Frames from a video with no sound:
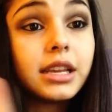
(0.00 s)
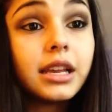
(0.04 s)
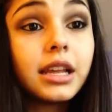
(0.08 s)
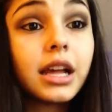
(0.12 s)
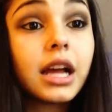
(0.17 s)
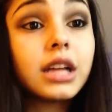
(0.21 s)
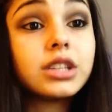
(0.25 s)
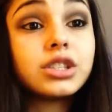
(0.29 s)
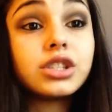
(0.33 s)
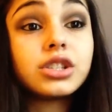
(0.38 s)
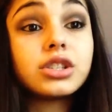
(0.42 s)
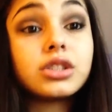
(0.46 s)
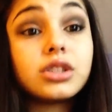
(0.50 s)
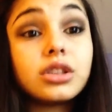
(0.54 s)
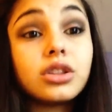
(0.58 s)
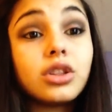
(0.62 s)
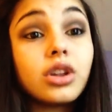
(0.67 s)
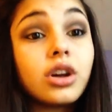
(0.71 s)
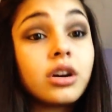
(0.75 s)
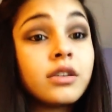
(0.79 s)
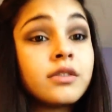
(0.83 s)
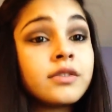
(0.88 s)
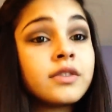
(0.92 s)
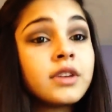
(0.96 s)
I just
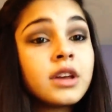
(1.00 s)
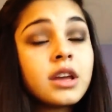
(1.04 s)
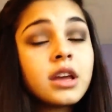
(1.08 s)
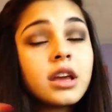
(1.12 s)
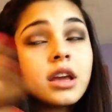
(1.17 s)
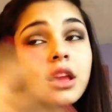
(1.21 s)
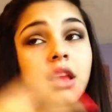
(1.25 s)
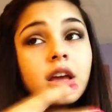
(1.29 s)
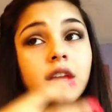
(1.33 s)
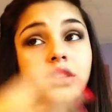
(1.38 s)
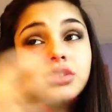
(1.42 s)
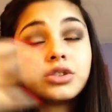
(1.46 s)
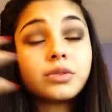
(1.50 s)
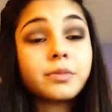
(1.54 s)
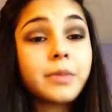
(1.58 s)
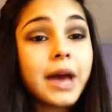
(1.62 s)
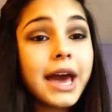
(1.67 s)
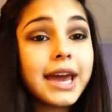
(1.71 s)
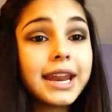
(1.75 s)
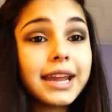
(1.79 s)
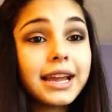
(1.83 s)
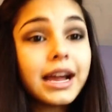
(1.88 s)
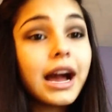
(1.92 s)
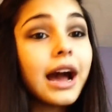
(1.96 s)
love
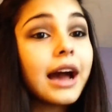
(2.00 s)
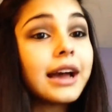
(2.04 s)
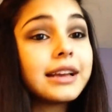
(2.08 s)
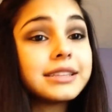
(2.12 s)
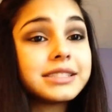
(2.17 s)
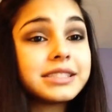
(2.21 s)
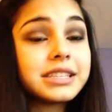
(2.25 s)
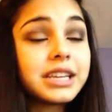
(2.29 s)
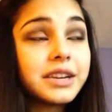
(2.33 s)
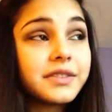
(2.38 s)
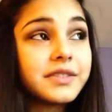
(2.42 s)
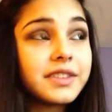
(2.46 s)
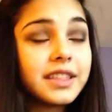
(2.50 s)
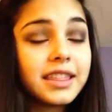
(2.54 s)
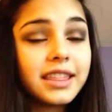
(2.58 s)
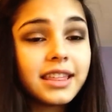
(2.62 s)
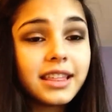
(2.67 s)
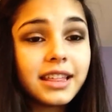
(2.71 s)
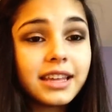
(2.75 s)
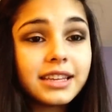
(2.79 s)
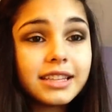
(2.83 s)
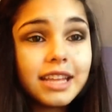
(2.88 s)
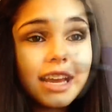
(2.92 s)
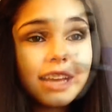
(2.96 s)
dramatic eyes and
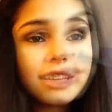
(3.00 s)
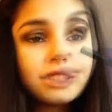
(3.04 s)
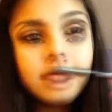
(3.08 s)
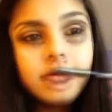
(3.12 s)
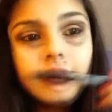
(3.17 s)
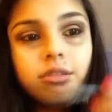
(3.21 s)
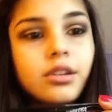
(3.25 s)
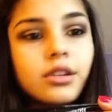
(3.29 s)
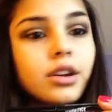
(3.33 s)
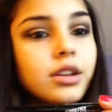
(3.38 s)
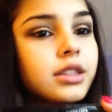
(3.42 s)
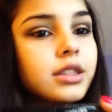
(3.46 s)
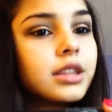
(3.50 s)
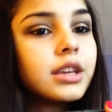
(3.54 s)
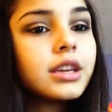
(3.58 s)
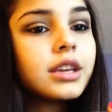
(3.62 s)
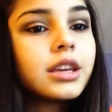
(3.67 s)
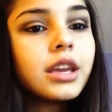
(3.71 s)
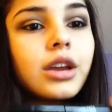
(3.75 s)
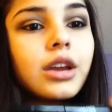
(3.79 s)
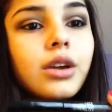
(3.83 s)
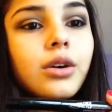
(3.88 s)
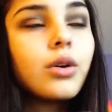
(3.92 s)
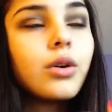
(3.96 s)
everything like that. So nothing
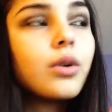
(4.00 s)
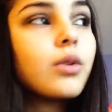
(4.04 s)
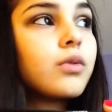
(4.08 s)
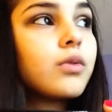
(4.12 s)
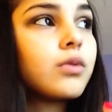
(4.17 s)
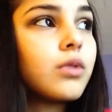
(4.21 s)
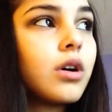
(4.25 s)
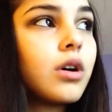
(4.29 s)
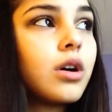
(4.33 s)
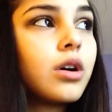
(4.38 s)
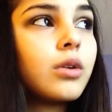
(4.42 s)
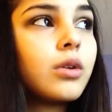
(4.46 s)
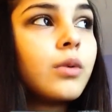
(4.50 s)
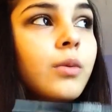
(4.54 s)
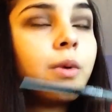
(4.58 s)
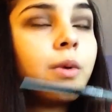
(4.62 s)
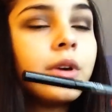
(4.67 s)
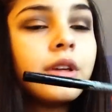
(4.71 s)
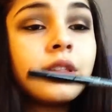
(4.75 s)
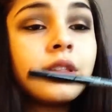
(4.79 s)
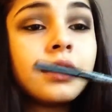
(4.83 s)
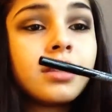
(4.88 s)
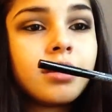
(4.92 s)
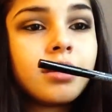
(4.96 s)
can go wrong
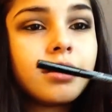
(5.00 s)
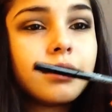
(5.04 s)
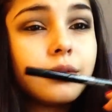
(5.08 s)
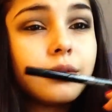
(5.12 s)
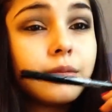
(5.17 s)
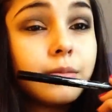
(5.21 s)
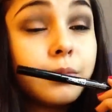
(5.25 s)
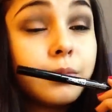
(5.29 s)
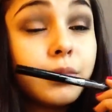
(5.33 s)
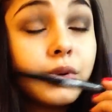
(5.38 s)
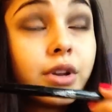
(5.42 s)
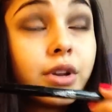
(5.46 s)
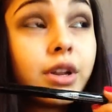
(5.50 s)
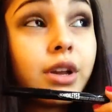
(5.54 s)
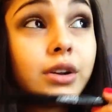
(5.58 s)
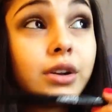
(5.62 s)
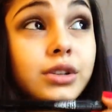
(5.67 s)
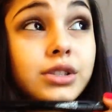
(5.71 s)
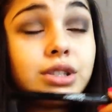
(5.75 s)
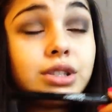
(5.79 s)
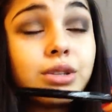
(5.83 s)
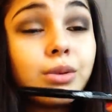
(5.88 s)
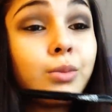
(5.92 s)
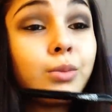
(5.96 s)
with putting
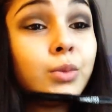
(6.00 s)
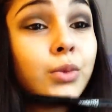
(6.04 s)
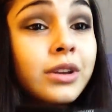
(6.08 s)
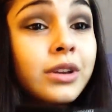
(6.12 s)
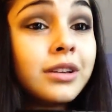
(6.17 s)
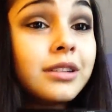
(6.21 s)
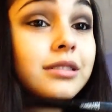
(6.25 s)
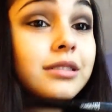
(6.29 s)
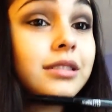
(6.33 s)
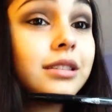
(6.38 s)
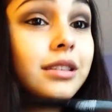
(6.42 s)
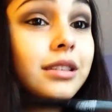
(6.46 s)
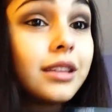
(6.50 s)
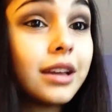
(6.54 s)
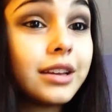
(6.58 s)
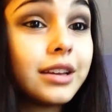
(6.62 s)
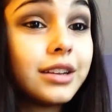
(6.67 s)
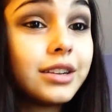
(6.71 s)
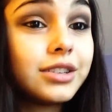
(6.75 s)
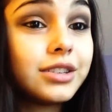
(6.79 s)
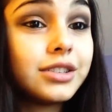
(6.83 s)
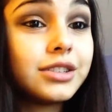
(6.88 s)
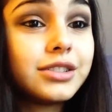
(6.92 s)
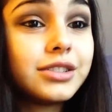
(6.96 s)
on some winged
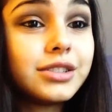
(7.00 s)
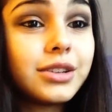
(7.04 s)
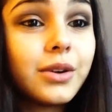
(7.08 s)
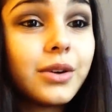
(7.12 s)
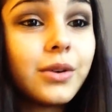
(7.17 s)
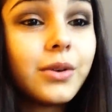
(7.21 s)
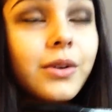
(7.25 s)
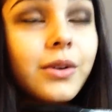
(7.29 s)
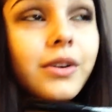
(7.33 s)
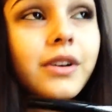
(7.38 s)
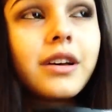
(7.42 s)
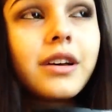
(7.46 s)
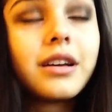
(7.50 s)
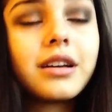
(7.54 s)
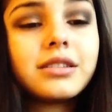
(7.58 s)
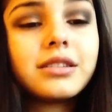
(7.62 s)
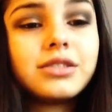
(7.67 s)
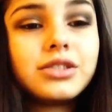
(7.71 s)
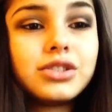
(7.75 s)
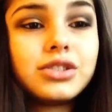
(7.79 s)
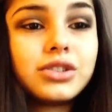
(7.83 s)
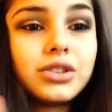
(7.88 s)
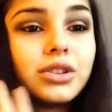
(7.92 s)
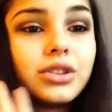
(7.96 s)
liner. So I
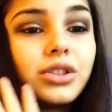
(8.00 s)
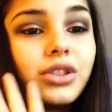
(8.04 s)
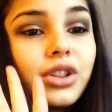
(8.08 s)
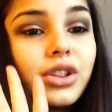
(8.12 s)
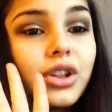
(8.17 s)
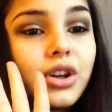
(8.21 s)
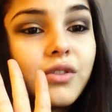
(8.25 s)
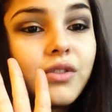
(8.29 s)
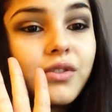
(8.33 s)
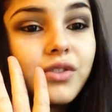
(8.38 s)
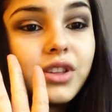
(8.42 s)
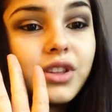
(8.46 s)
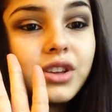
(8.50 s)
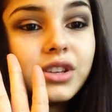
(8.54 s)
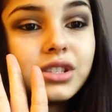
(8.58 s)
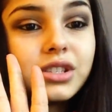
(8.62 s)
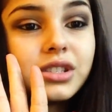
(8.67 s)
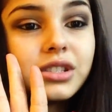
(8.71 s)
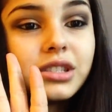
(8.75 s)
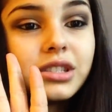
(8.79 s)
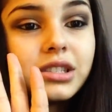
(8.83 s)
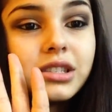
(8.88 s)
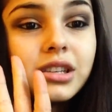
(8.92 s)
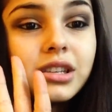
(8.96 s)
just love
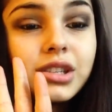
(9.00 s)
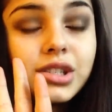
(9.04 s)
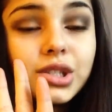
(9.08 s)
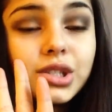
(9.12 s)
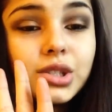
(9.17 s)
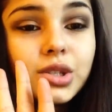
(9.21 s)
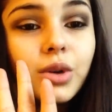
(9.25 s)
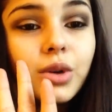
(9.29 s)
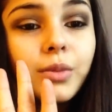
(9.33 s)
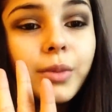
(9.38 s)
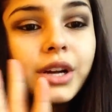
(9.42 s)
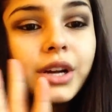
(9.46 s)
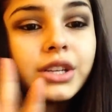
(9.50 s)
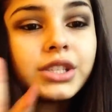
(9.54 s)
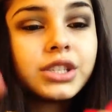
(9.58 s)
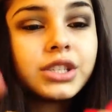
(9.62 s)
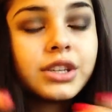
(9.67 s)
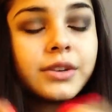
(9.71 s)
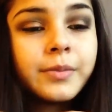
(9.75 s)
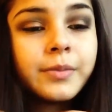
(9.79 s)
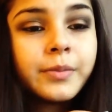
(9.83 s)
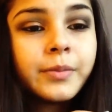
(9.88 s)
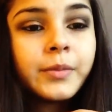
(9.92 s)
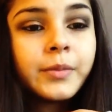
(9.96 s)
this so much.
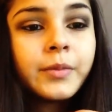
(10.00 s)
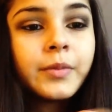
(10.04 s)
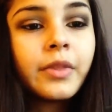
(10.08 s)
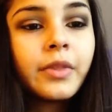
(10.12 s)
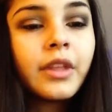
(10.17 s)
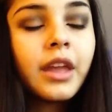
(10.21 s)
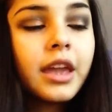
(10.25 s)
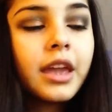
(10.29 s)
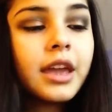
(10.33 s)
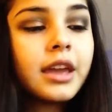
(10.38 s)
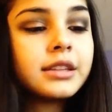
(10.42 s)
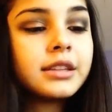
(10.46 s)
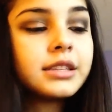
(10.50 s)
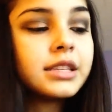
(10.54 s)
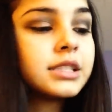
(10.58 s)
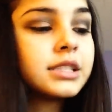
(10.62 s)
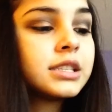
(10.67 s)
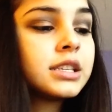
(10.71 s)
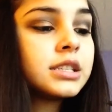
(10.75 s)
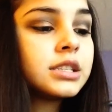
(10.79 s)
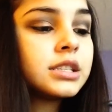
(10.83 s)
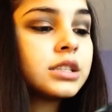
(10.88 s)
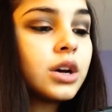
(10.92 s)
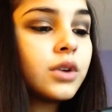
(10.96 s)
And
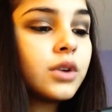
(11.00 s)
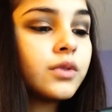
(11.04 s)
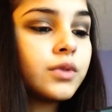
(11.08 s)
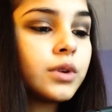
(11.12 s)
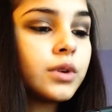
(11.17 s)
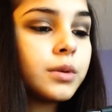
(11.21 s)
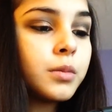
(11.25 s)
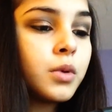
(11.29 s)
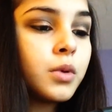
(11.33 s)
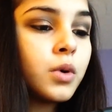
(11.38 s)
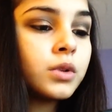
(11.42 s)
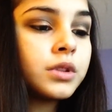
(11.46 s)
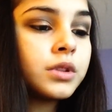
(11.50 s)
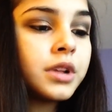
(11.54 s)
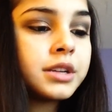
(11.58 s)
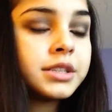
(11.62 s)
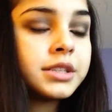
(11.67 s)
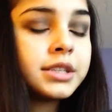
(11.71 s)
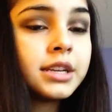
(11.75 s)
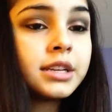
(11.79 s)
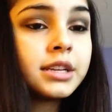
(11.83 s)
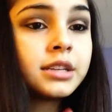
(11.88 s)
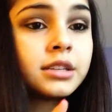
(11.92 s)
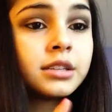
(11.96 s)
this is the Rimmel
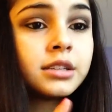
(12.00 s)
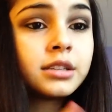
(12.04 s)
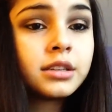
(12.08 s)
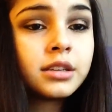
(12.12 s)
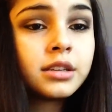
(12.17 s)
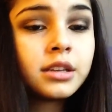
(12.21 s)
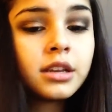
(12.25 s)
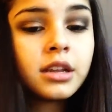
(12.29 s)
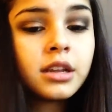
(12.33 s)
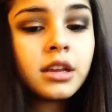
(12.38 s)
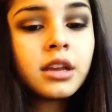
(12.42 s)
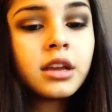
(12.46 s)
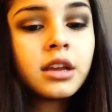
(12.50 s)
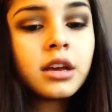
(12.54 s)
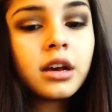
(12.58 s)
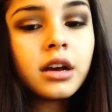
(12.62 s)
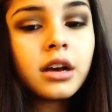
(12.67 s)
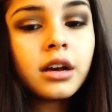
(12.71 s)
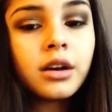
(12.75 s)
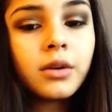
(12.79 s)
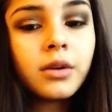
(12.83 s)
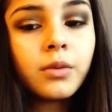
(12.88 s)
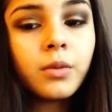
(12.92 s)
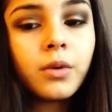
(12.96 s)
London,
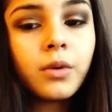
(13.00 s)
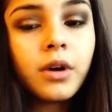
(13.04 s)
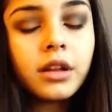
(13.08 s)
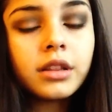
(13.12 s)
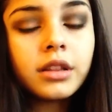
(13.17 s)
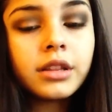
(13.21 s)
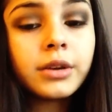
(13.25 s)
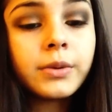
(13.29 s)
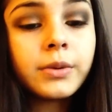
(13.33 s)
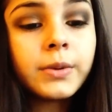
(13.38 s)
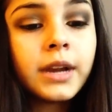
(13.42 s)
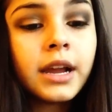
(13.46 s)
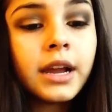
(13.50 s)
a liquid